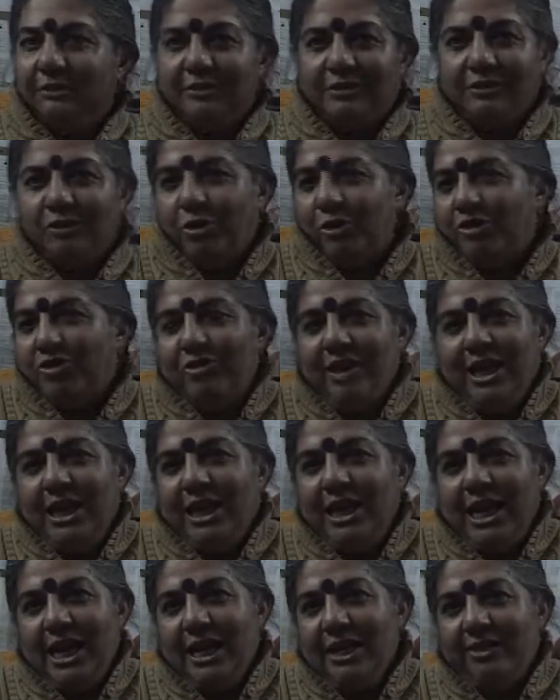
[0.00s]
So it
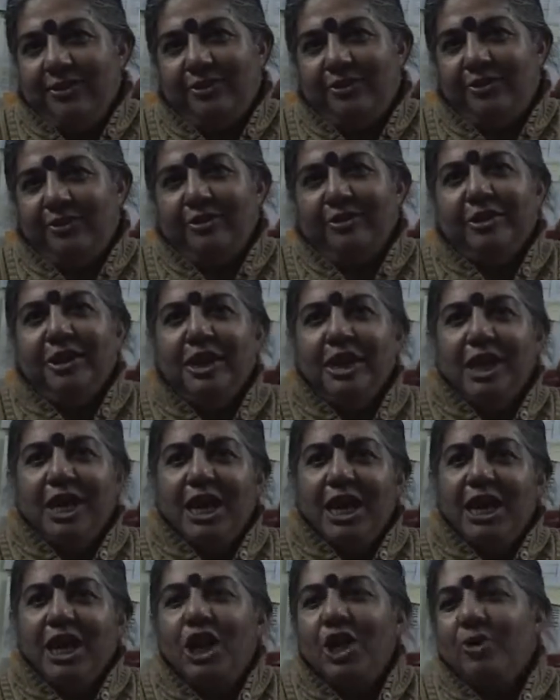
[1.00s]
really is,
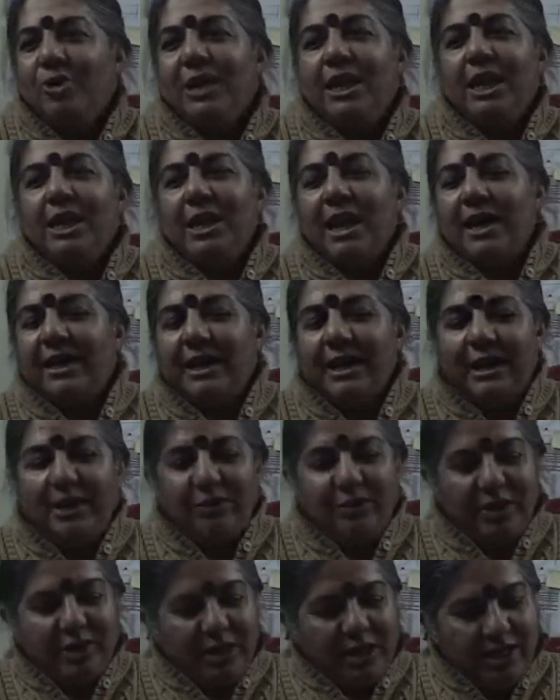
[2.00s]

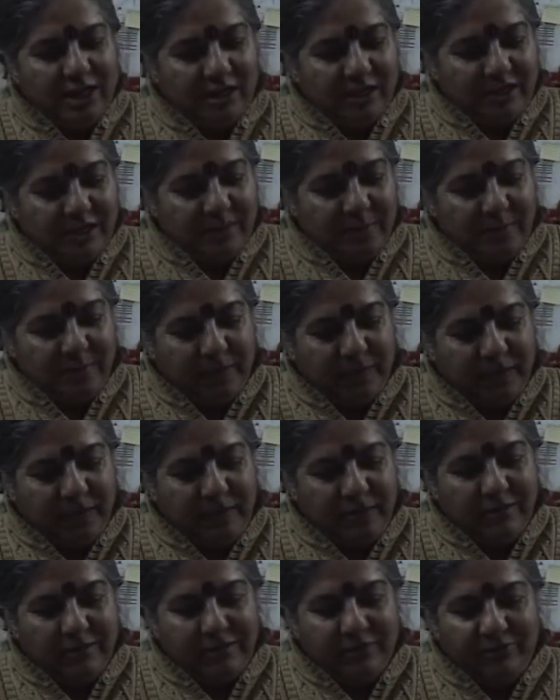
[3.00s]
luckily in
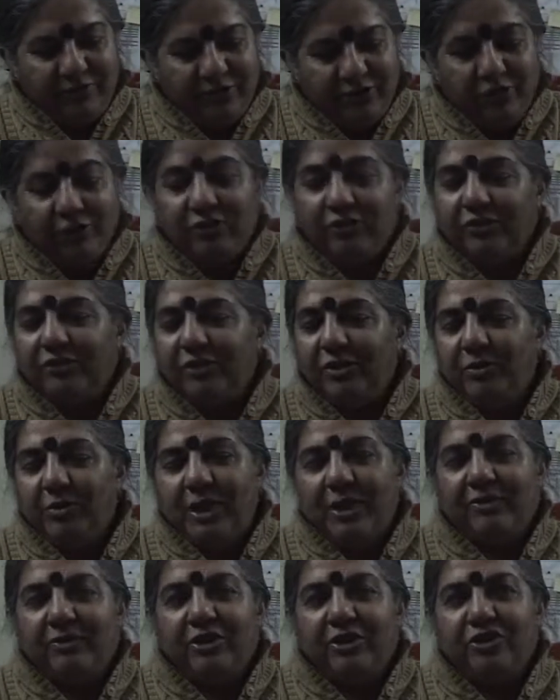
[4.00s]
Indian philosophy
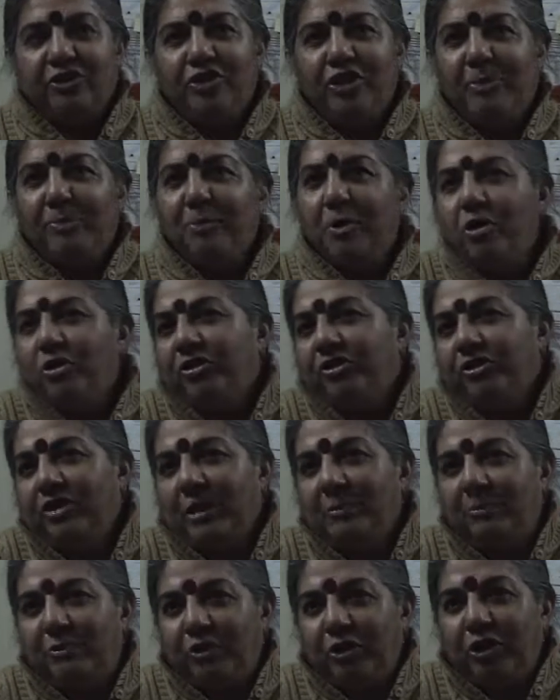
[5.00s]
we have such deep
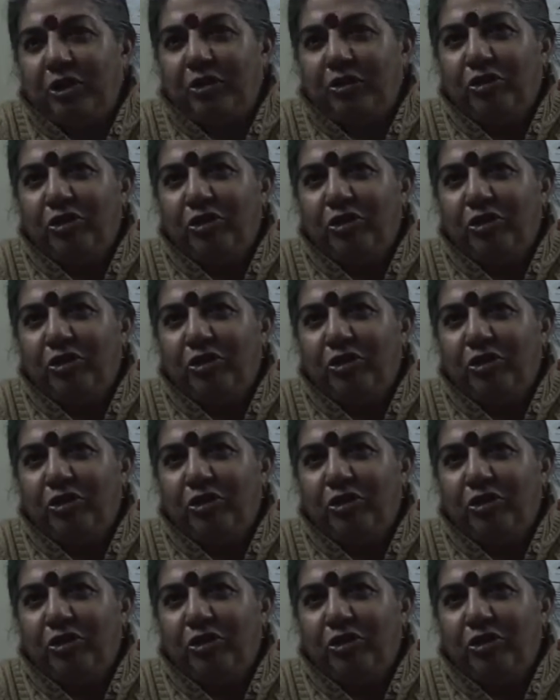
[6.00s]
concepts,